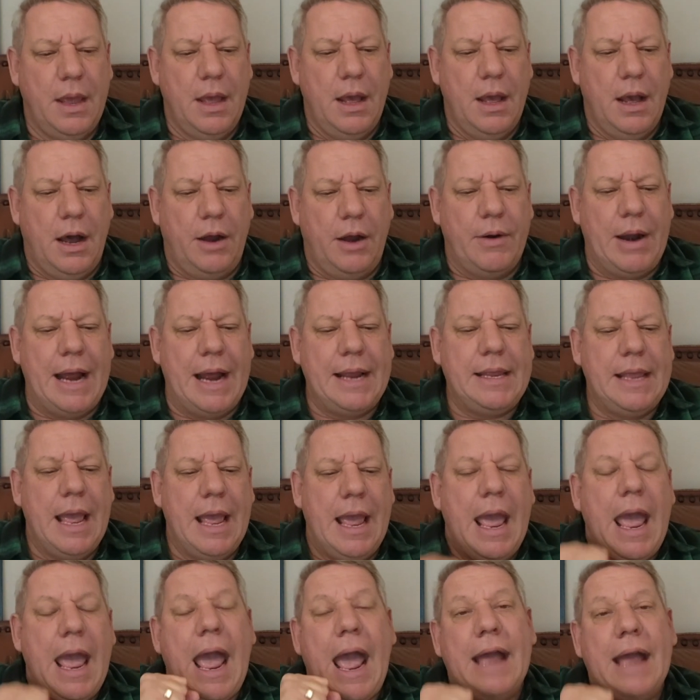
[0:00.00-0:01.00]
All right?
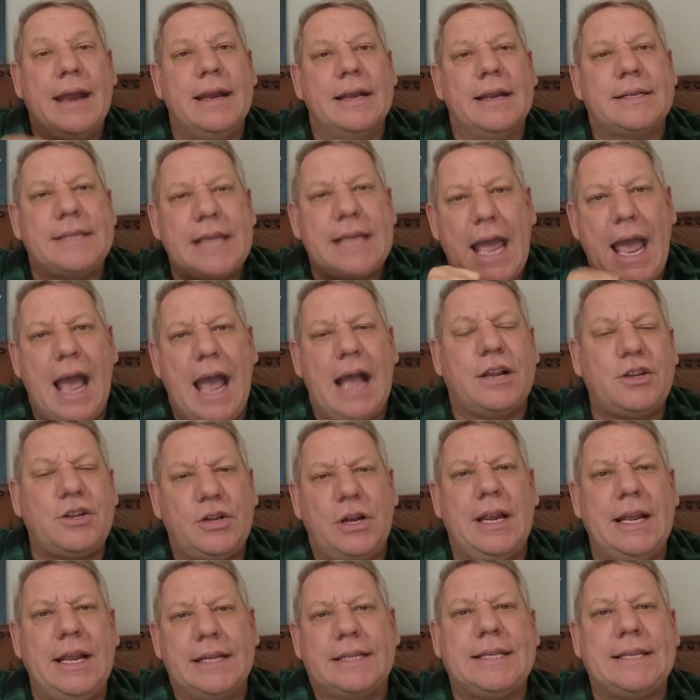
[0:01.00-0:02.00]
And it's
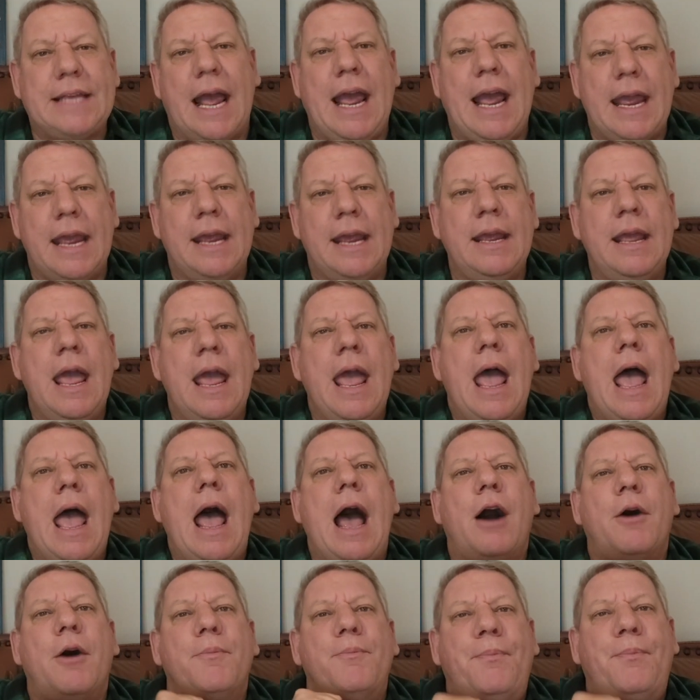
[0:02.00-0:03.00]
actually saying
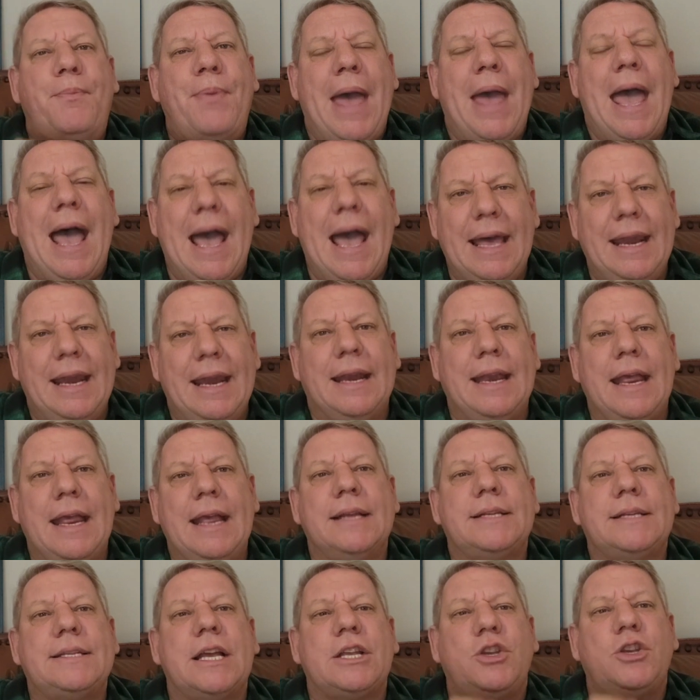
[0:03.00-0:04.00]
how bad it
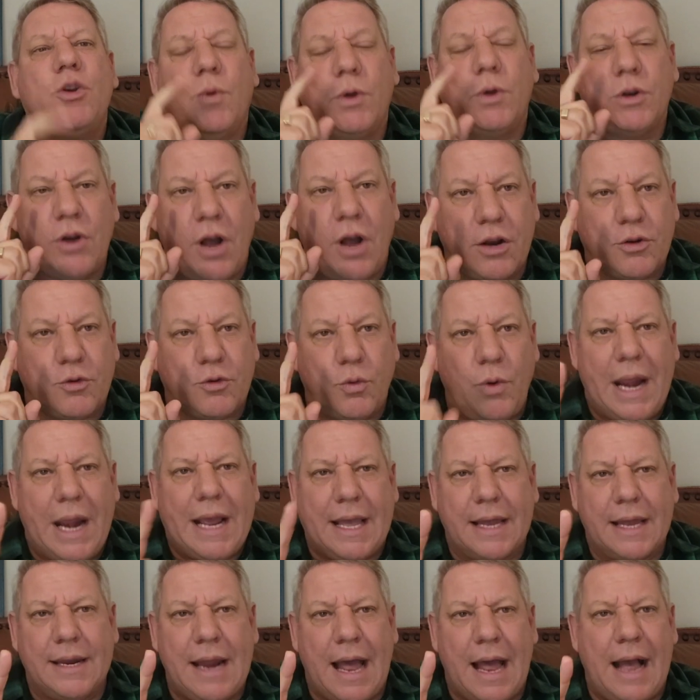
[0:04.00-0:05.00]
is that you will not
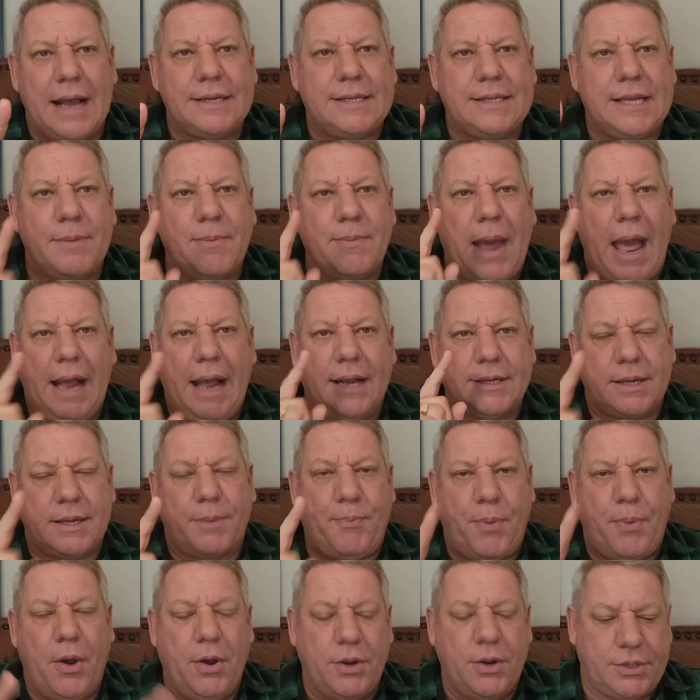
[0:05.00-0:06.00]
recognize him as a
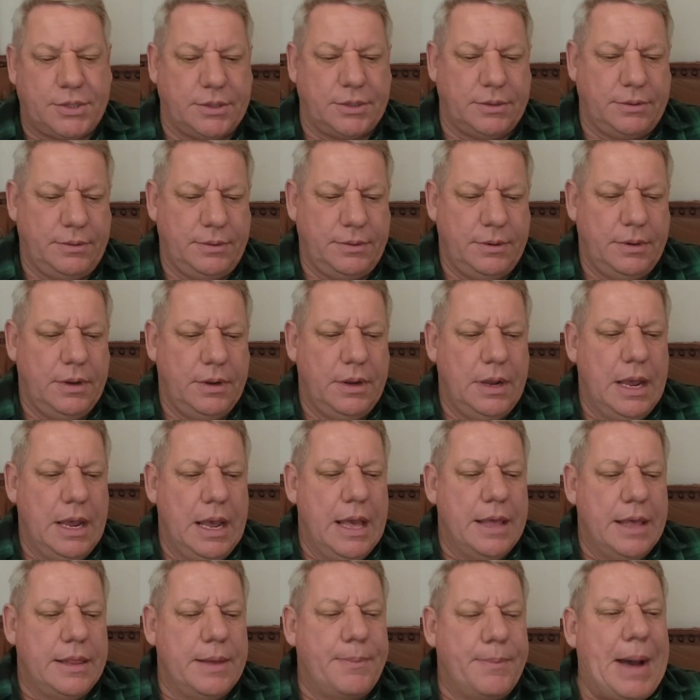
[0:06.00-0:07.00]
person.
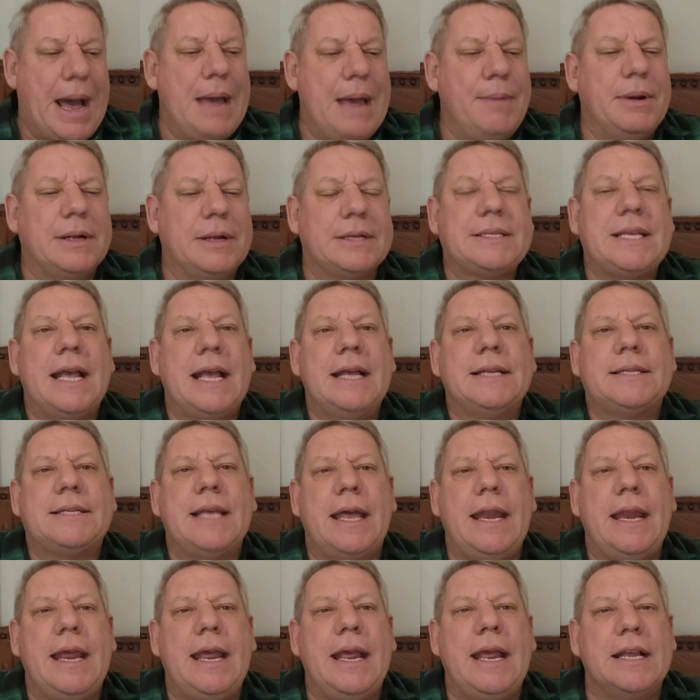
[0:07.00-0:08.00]
The Bible says
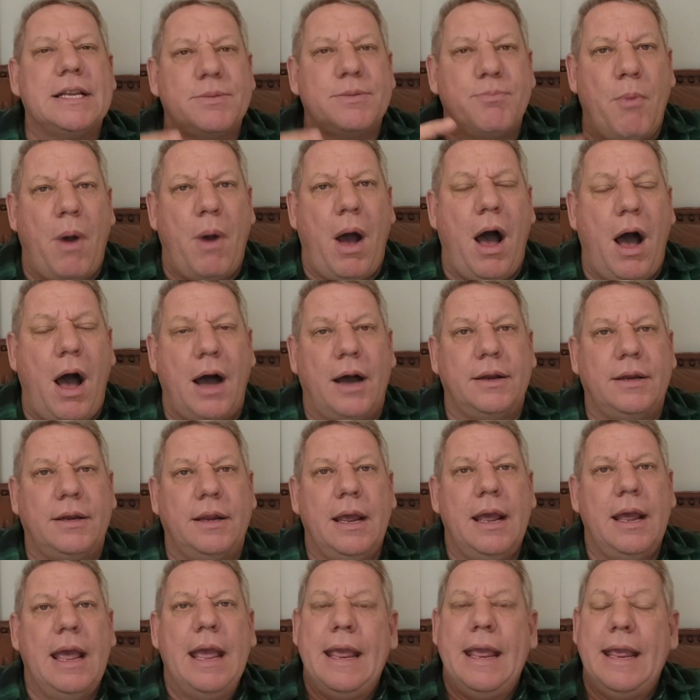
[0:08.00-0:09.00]
that he is marred,
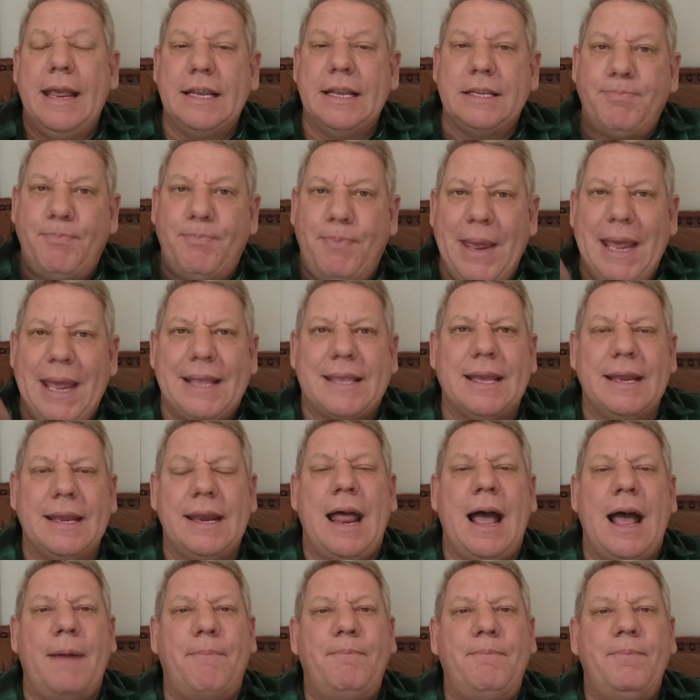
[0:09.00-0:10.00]
he's beaten
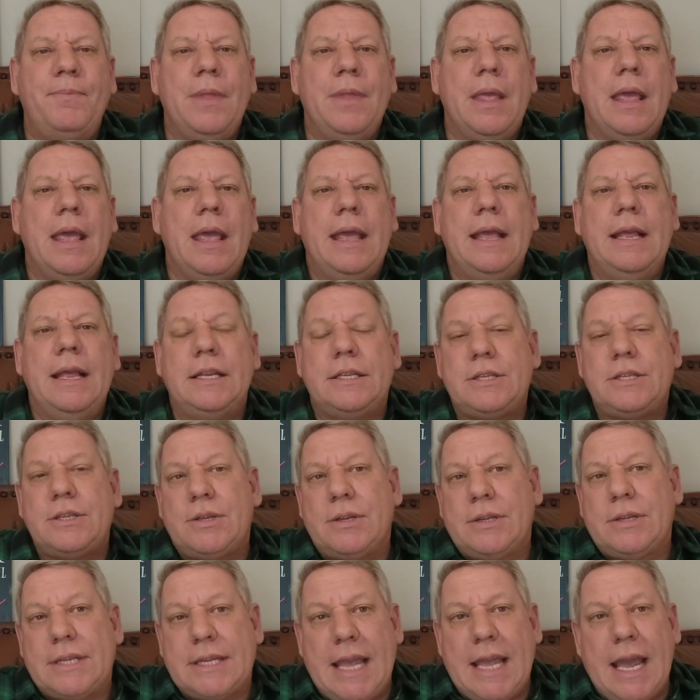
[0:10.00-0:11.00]
up, his
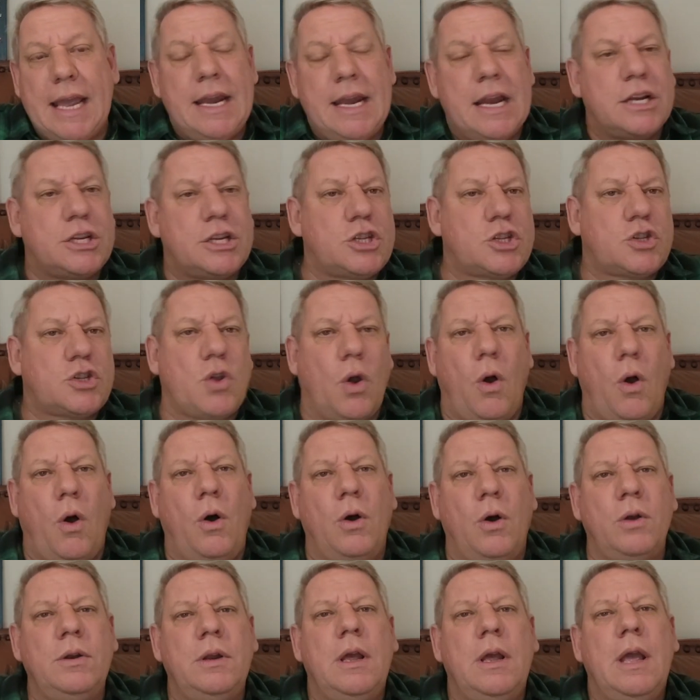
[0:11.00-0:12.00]
skin is
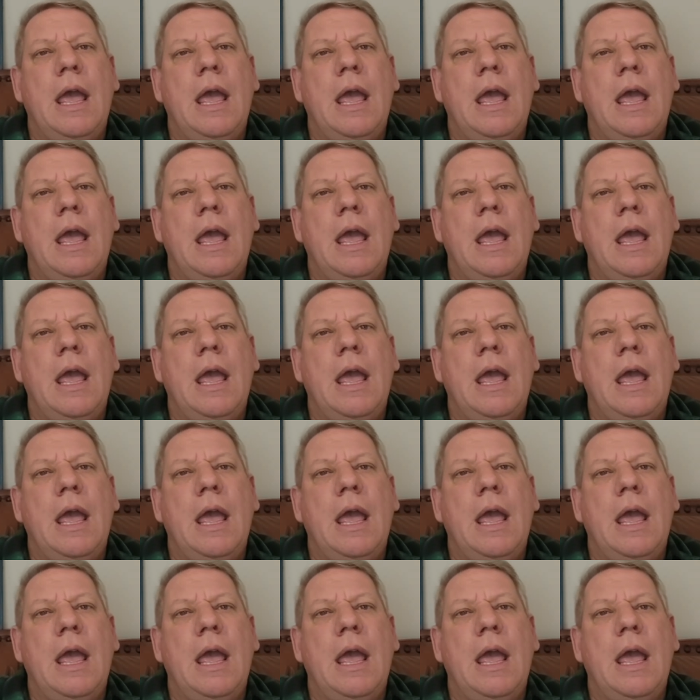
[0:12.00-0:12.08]
torn,